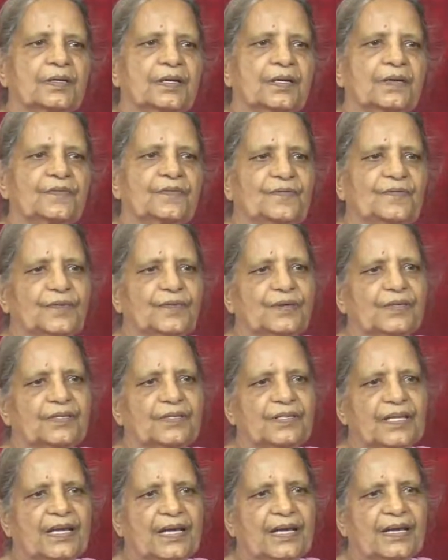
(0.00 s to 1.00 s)
And for
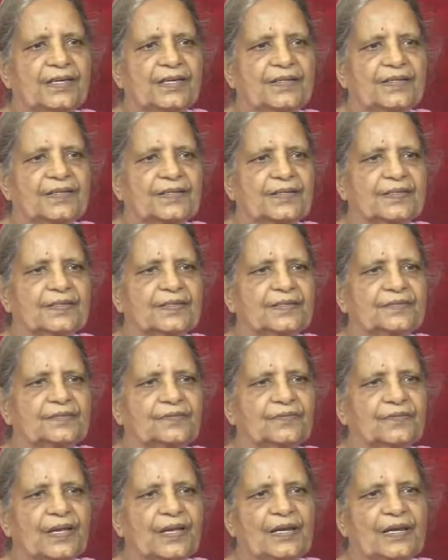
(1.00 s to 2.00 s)
that,
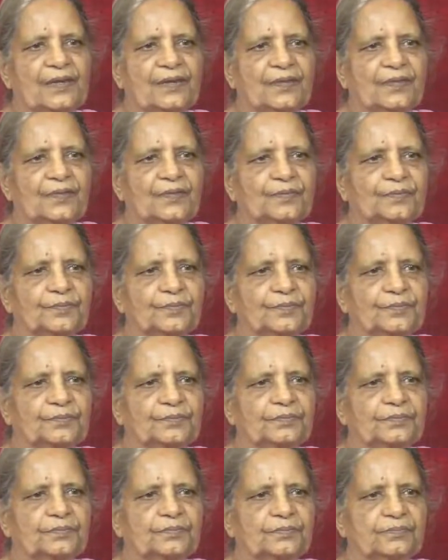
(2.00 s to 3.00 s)
well,
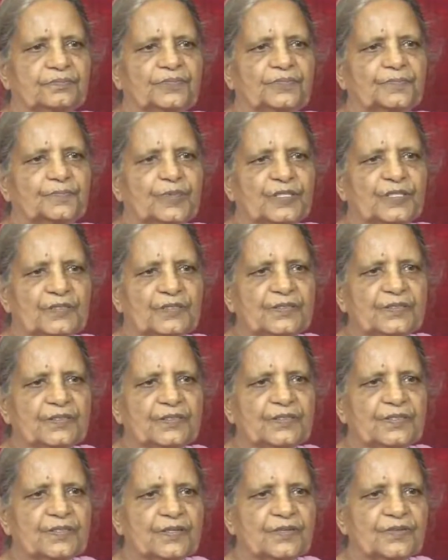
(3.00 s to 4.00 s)

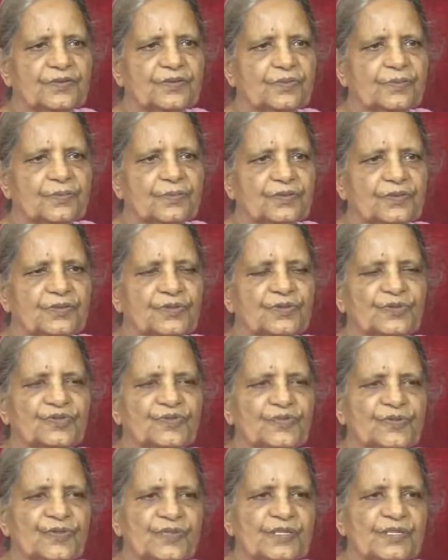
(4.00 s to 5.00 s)
mother's and those
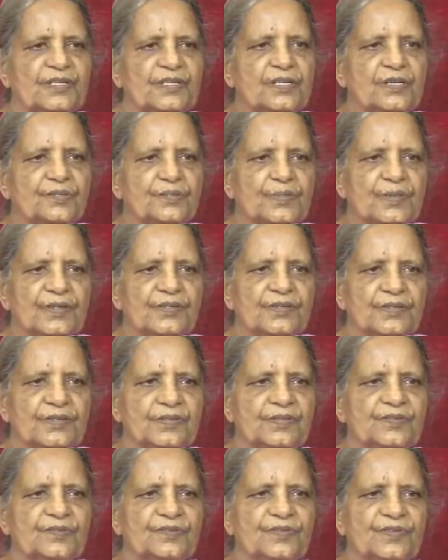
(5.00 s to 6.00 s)
physical
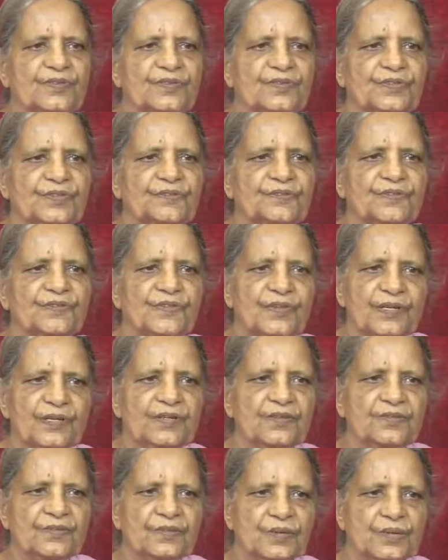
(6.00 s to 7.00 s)
presence was a
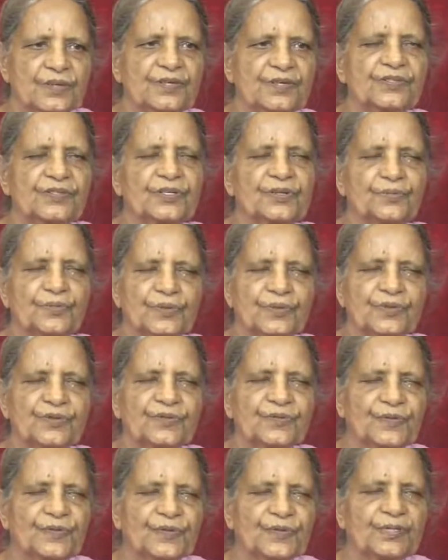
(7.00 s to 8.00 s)
very solid
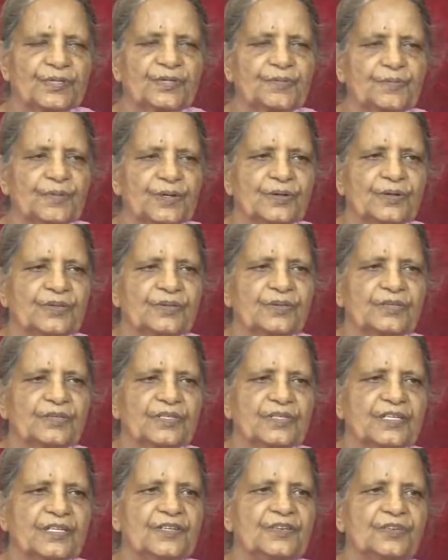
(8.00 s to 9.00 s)
support for it because
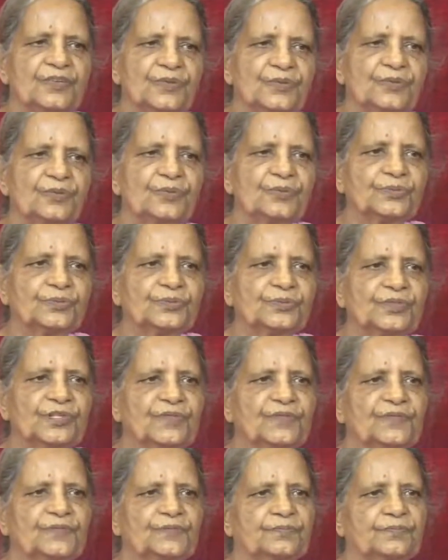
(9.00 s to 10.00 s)
they mm-hmm. knew
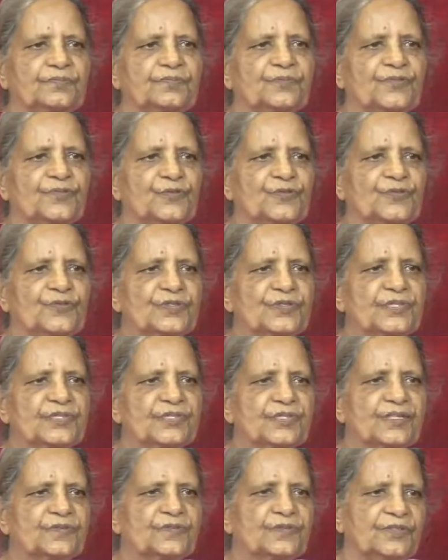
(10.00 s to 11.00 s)
the future,
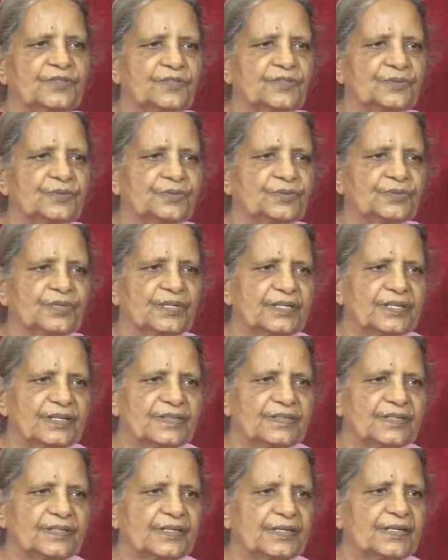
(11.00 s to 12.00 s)
they knew the
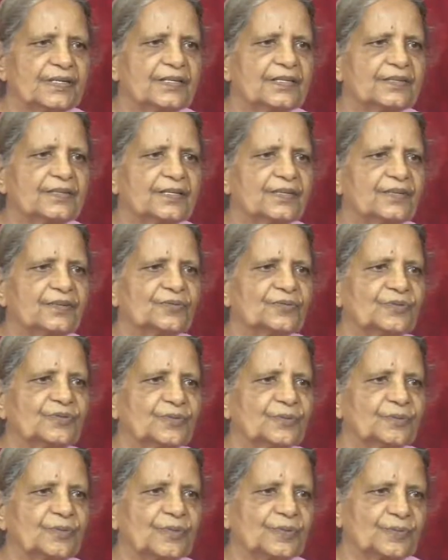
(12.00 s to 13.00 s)
destiny, they knew
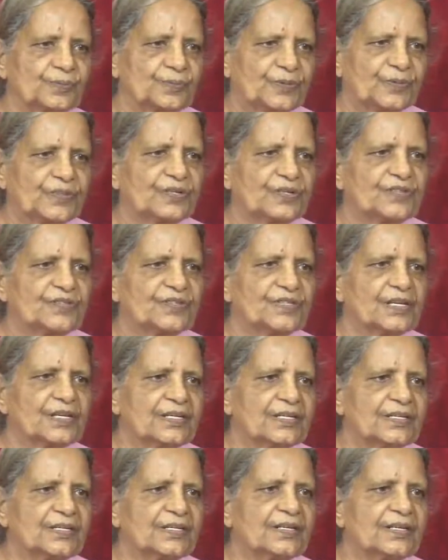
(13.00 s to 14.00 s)
the
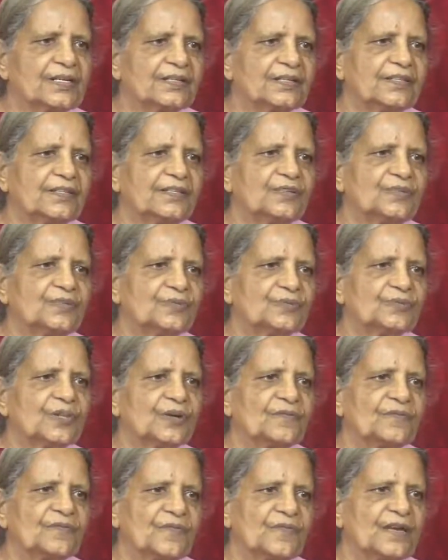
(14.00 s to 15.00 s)
potentiality, and they knew
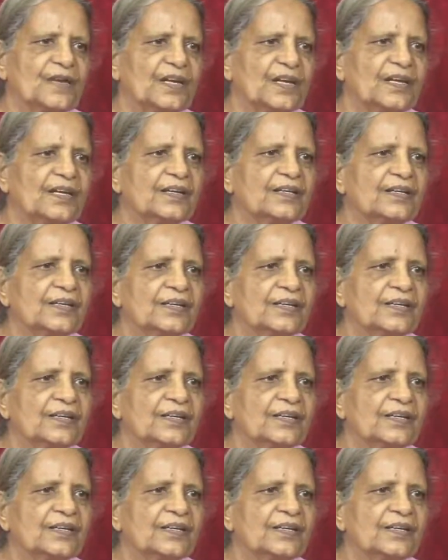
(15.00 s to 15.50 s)
the way